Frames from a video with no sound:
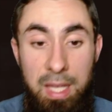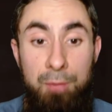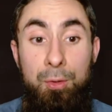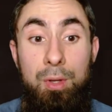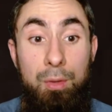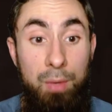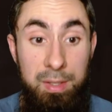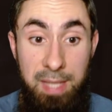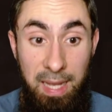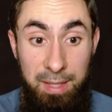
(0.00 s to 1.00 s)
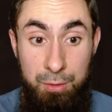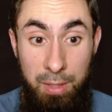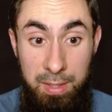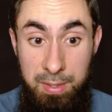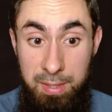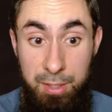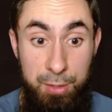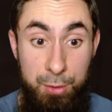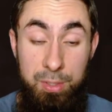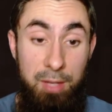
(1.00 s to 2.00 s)
If you're going to run talent trial
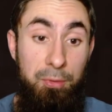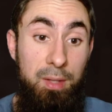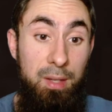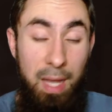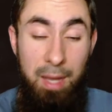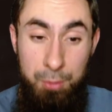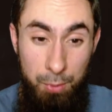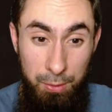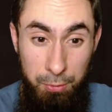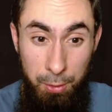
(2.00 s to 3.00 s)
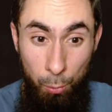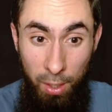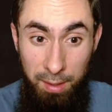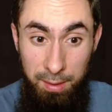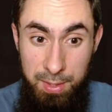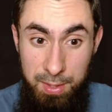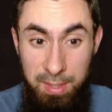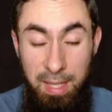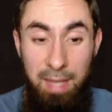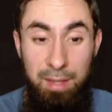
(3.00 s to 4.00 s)
stages, you're definitely going to have to run 3 Wilders,
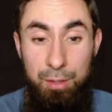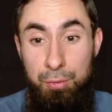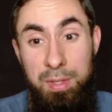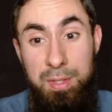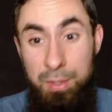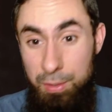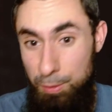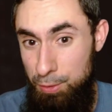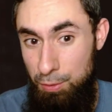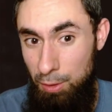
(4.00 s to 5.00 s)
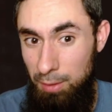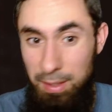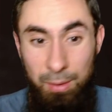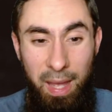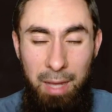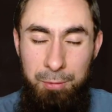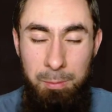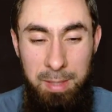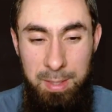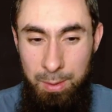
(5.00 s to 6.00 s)
and the twins are so strong that you have to
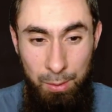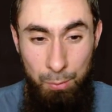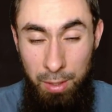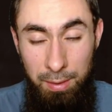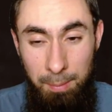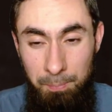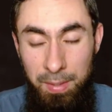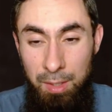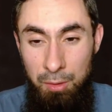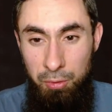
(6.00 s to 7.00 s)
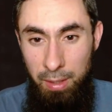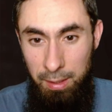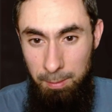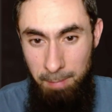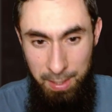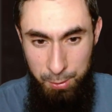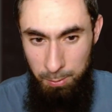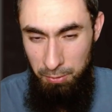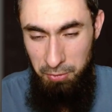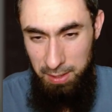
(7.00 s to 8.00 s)
basically run them for like the
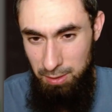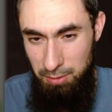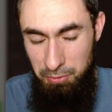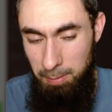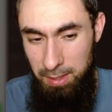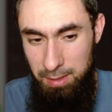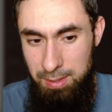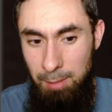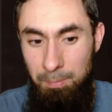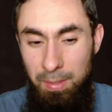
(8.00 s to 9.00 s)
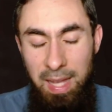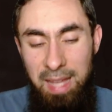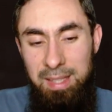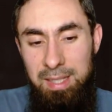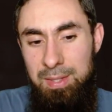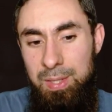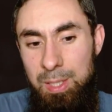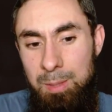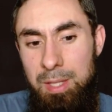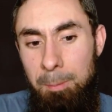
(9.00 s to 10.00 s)
maximum effective meta team. And then it
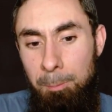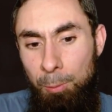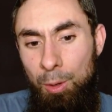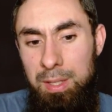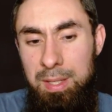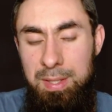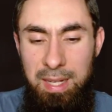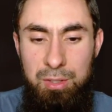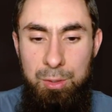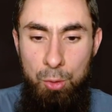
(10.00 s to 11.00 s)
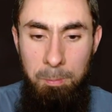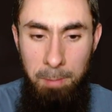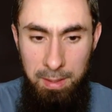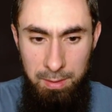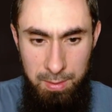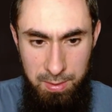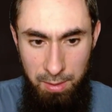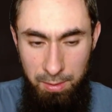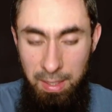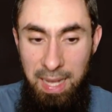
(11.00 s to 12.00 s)
seems like Bonnie is actually doing better than
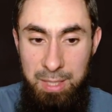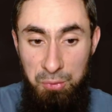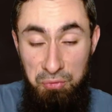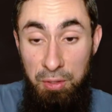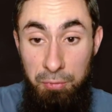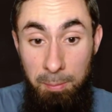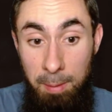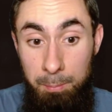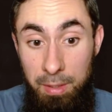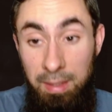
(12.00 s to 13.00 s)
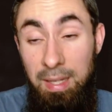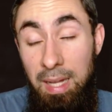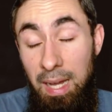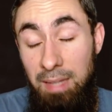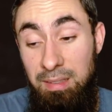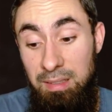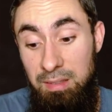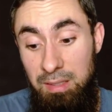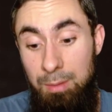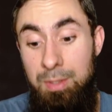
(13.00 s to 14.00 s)
Cyran as a 5th member. I think the
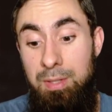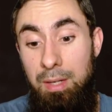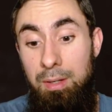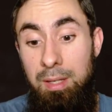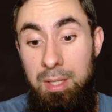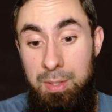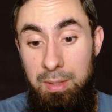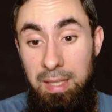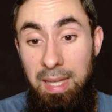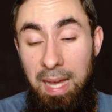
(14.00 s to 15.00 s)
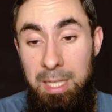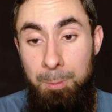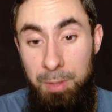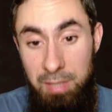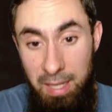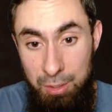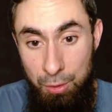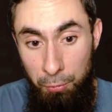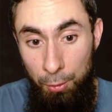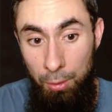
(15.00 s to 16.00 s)
thing with Cyran is he has potential
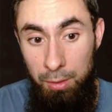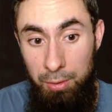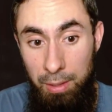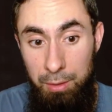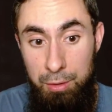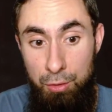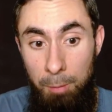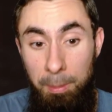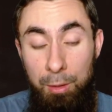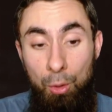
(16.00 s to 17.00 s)
for a lot of crowd control, but you're